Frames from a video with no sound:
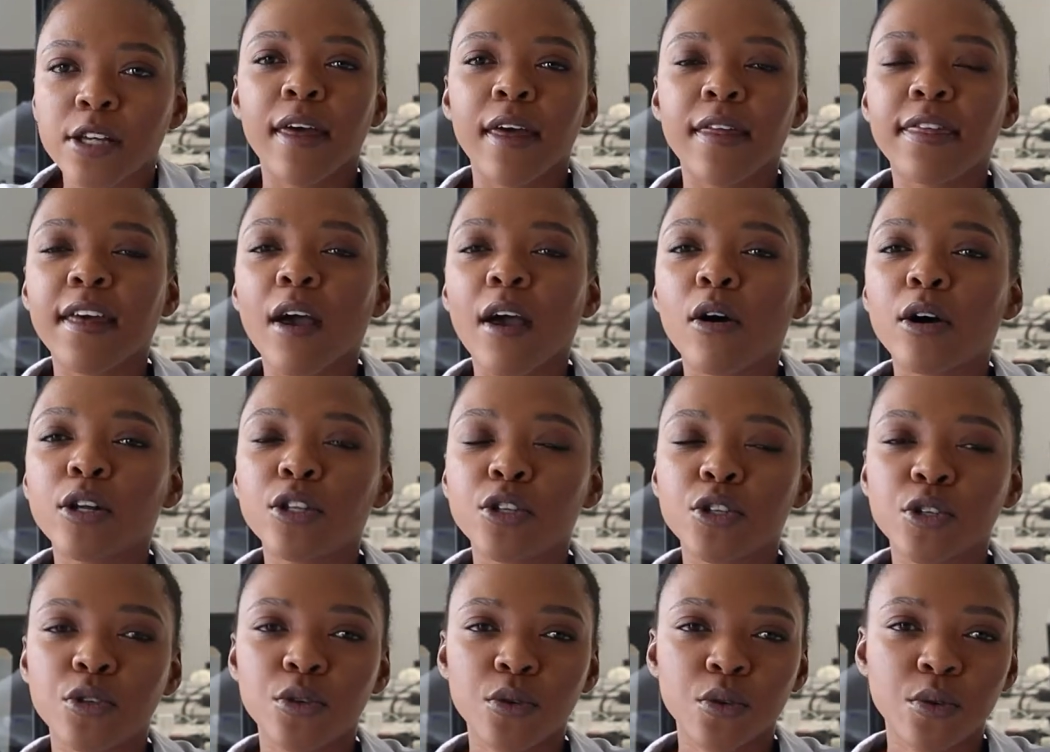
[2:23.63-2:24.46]
There
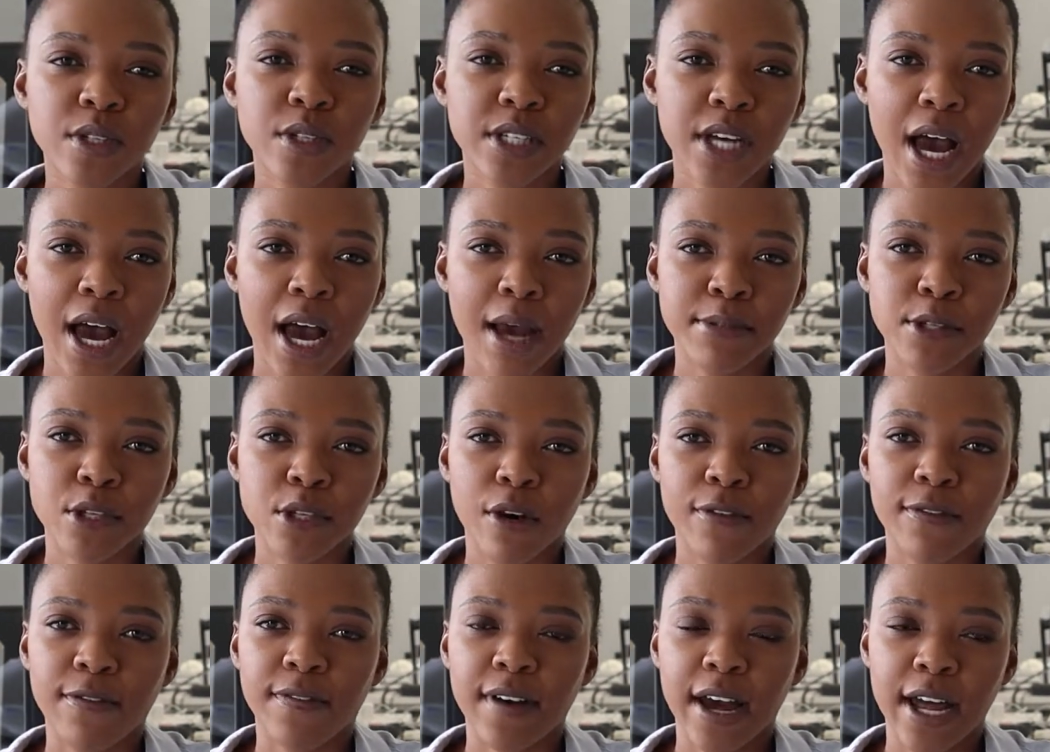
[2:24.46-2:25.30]
are two types
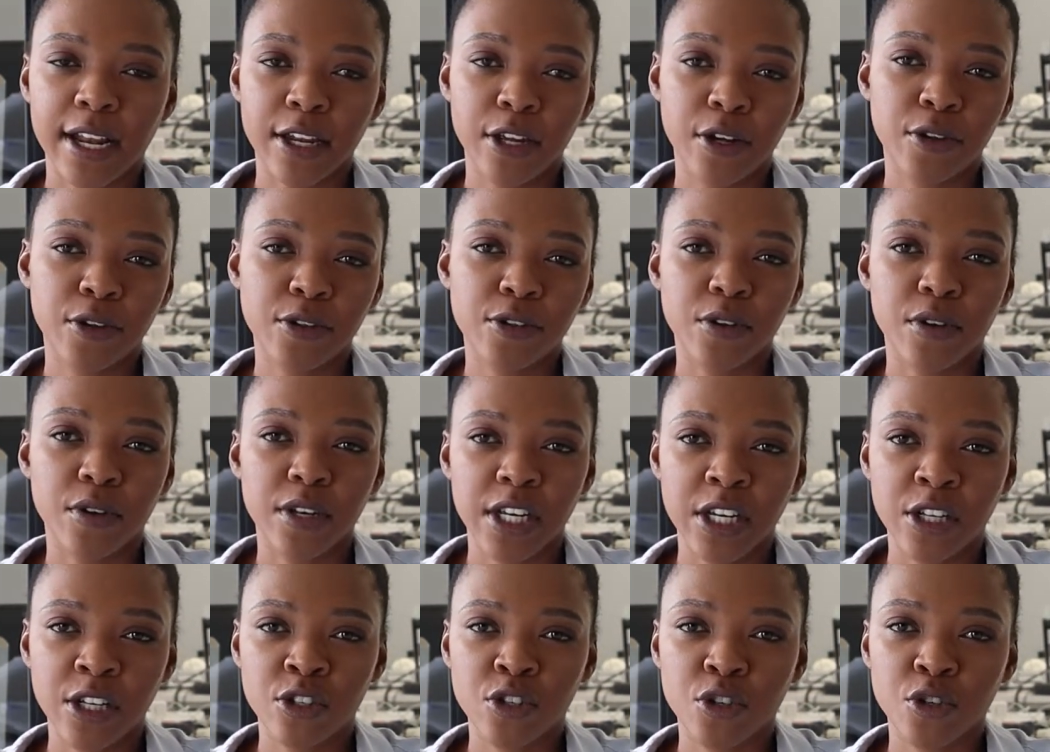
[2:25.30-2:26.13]
of values you
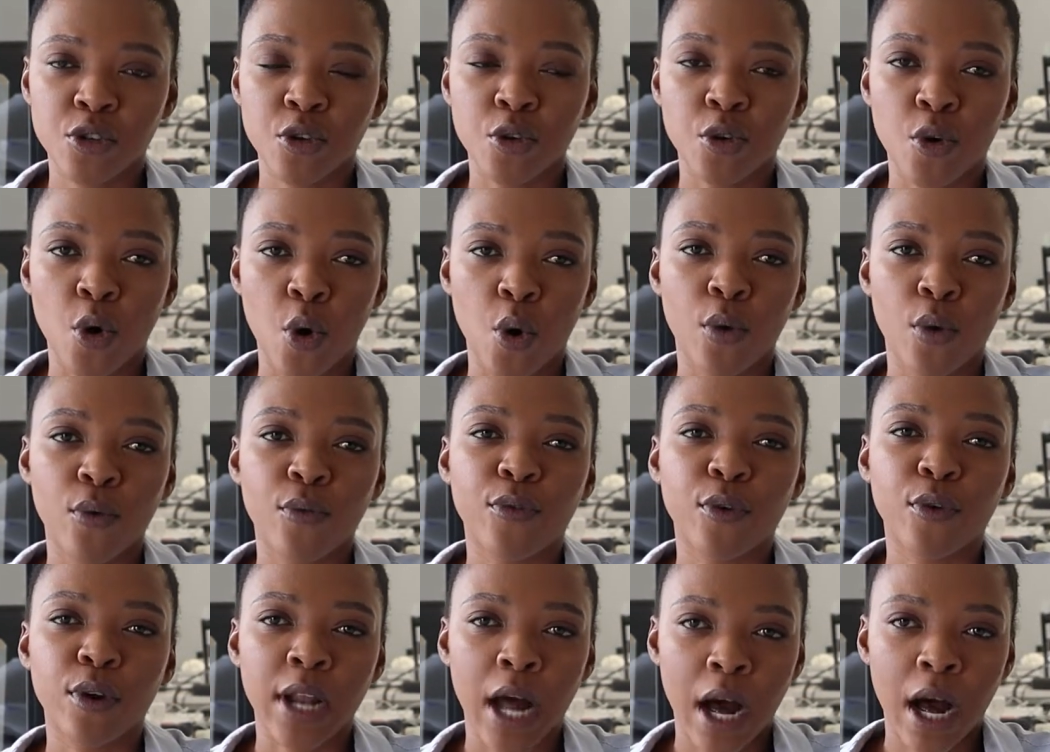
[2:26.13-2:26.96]
need to know
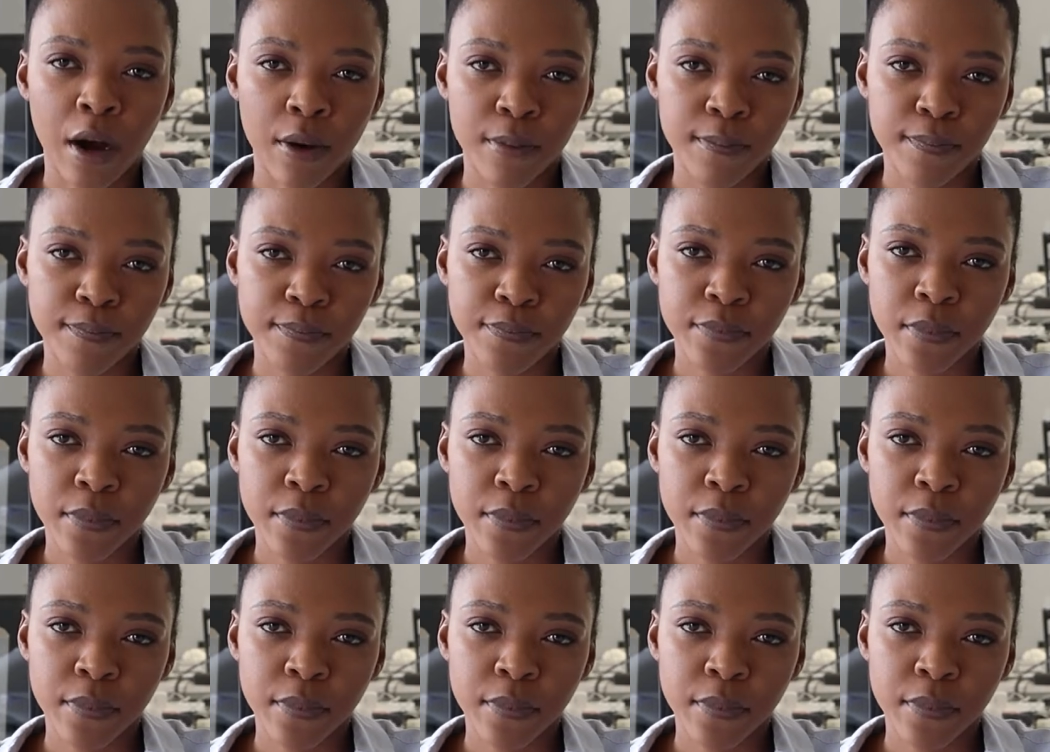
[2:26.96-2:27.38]
for now: